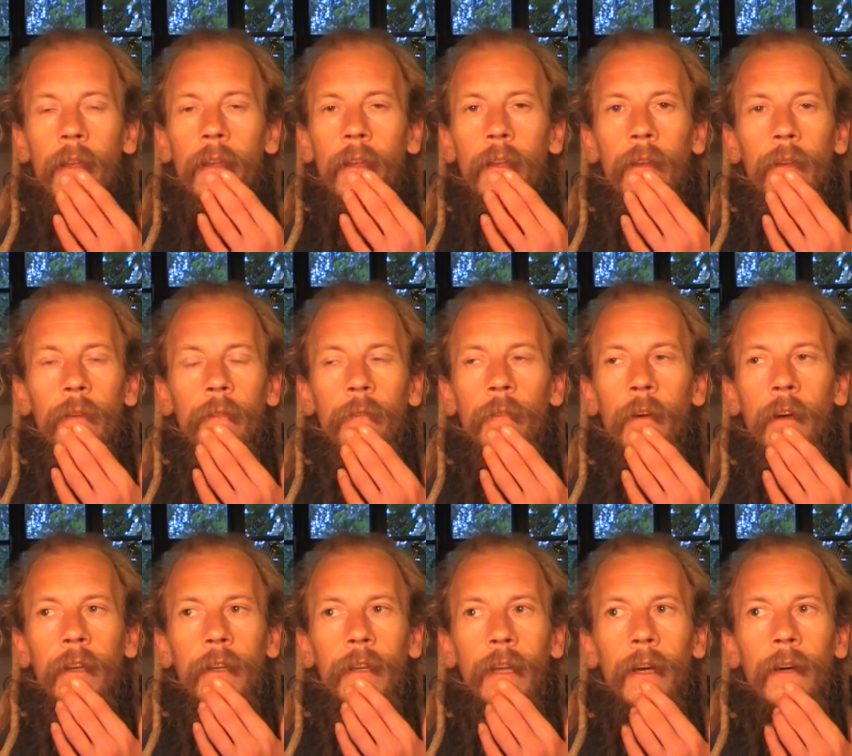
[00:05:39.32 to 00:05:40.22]
and
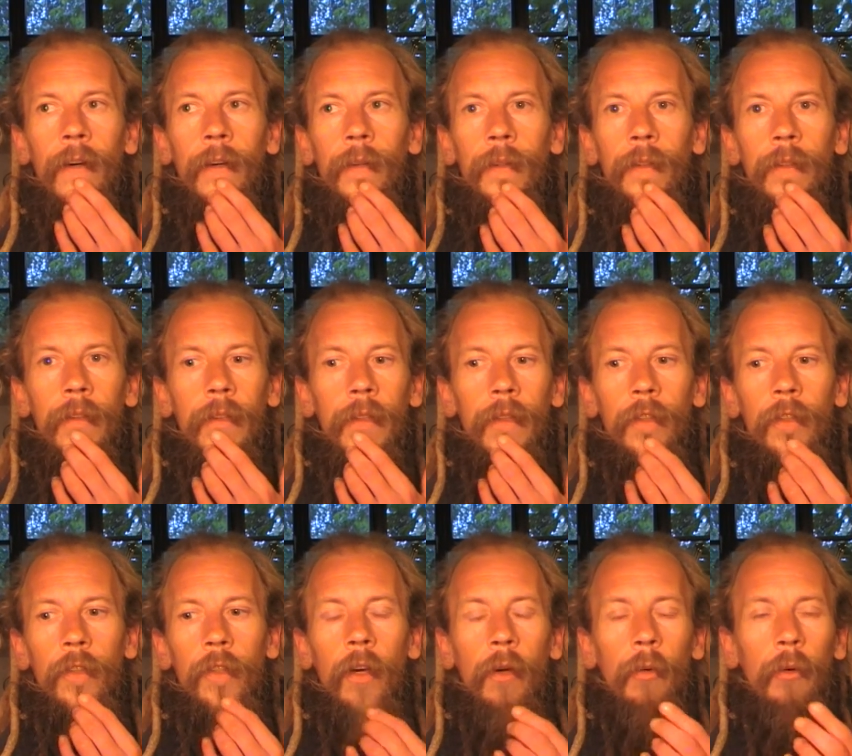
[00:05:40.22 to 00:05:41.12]
find out.
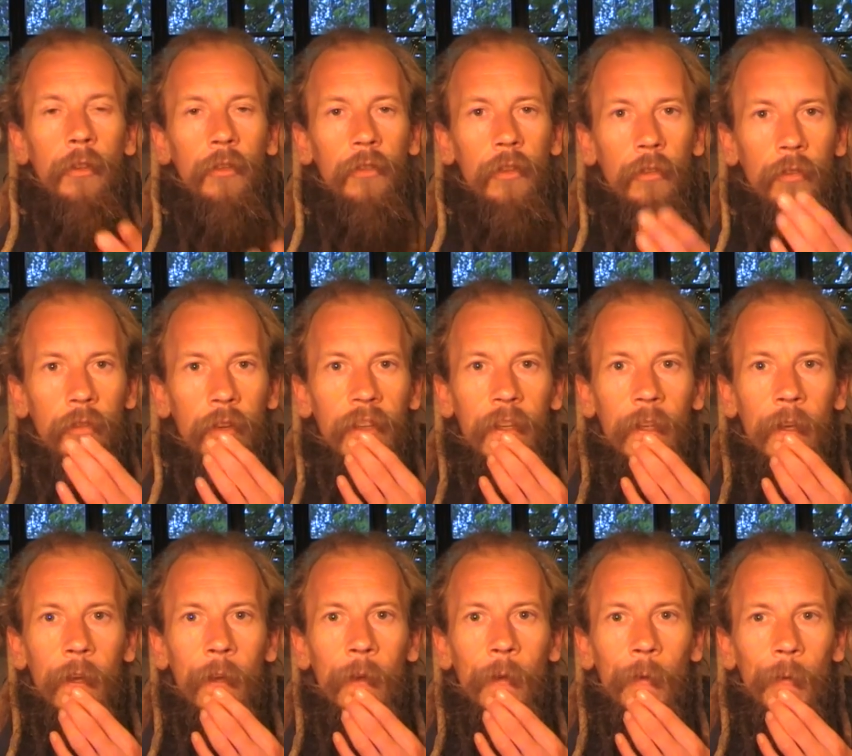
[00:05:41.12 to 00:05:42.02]
So I watched a
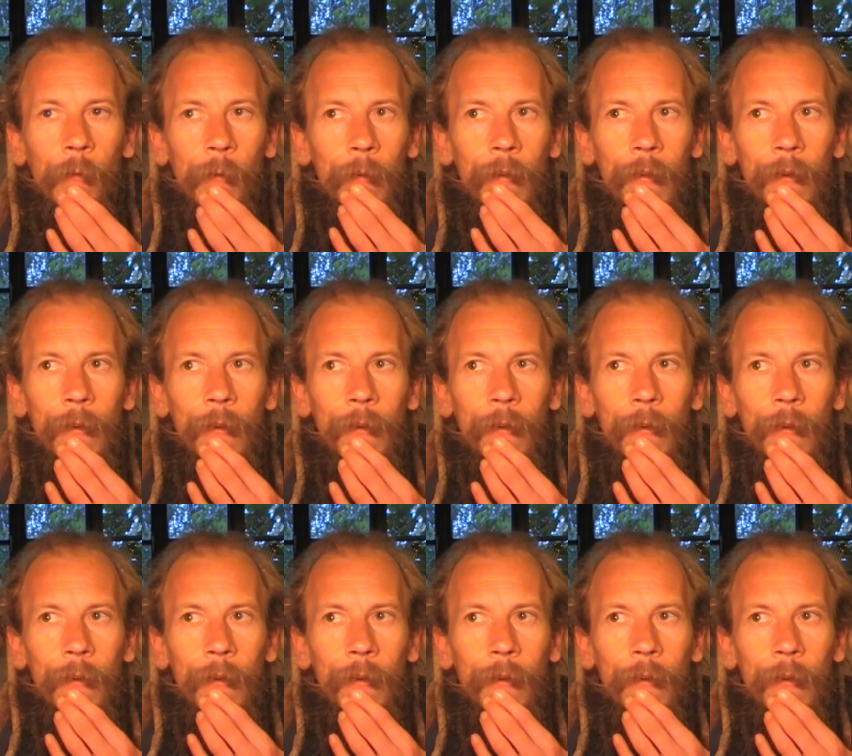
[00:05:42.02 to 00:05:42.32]
video